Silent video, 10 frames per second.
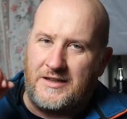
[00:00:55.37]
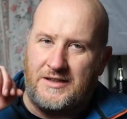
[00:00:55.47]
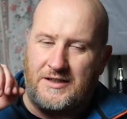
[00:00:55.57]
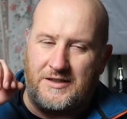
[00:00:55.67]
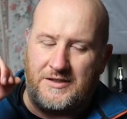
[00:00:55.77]

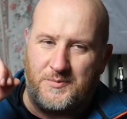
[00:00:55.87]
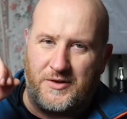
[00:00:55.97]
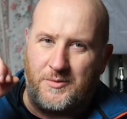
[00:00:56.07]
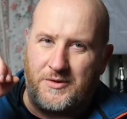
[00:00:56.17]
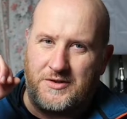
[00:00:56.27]
It is
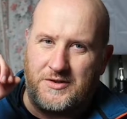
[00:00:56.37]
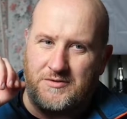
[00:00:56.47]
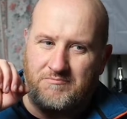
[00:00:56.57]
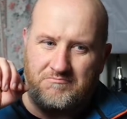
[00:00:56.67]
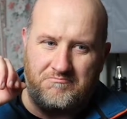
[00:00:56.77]
pretty
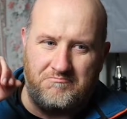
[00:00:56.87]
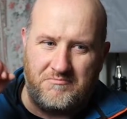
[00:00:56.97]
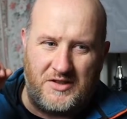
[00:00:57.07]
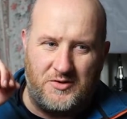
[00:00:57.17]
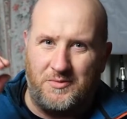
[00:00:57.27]
much,
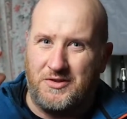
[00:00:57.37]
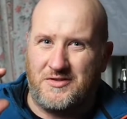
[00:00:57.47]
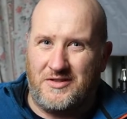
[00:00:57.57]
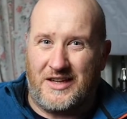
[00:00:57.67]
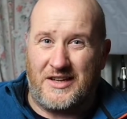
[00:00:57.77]
it's
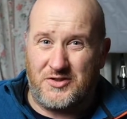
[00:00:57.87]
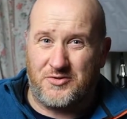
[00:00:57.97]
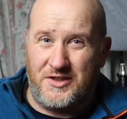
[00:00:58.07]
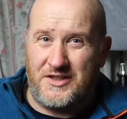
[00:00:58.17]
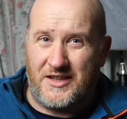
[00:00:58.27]
almost like a
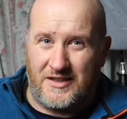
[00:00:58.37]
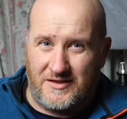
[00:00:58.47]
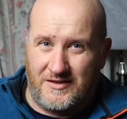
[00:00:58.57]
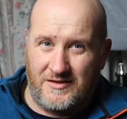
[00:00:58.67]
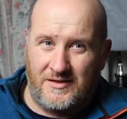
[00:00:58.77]
street kit.